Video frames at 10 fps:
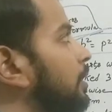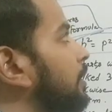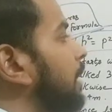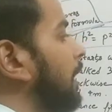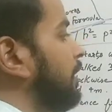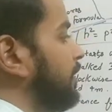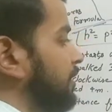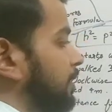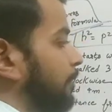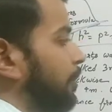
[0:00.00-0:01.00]
and it
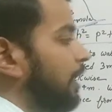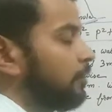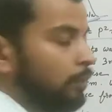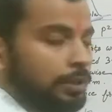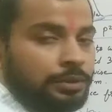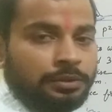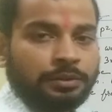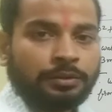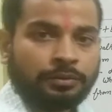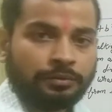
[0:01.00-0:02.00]
is the part 1.
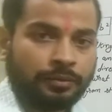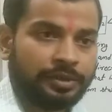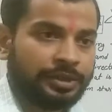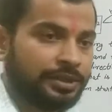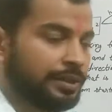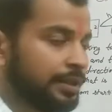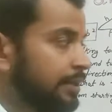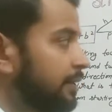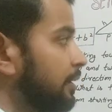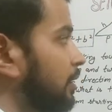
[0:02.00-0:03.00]
We will
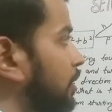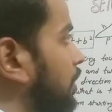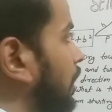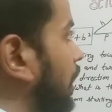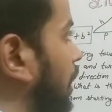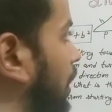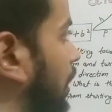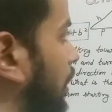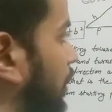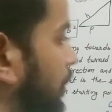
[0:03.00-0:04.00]
discuss
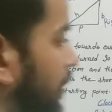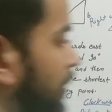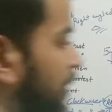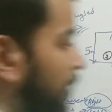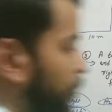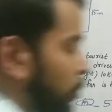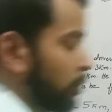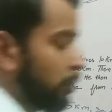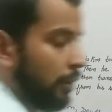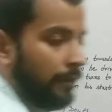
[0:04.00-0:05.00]
another
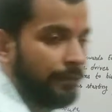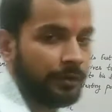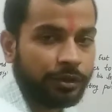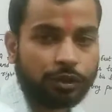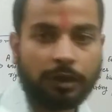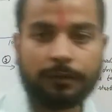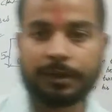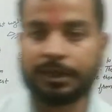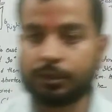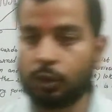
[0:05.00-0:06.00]
approach of solving
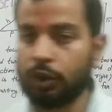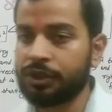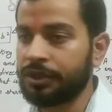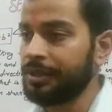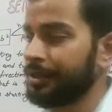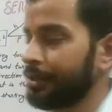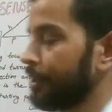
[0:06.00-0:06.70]
these questions